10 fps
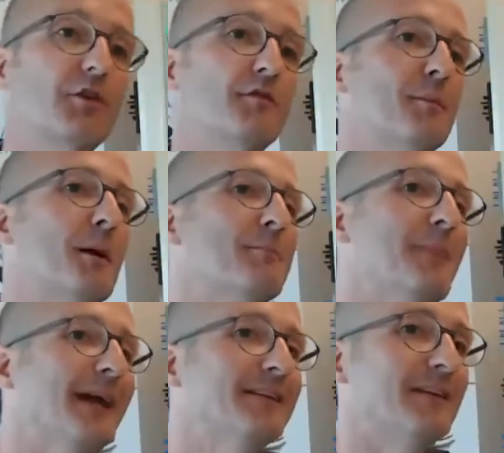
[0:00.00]
So from a
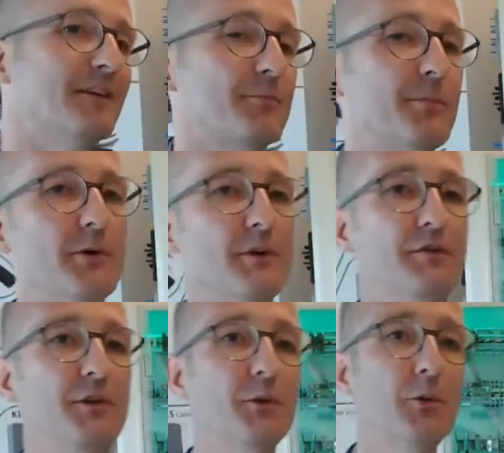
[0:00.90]
maintenance point of
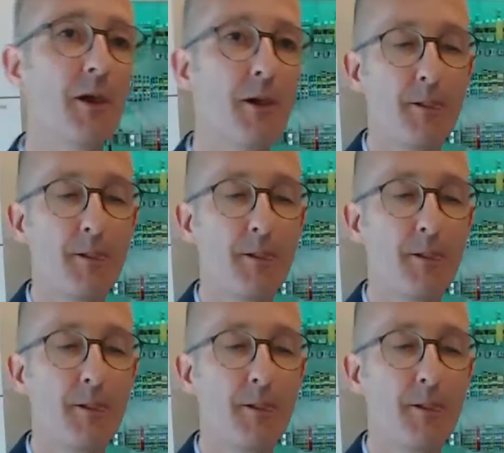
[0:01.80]
view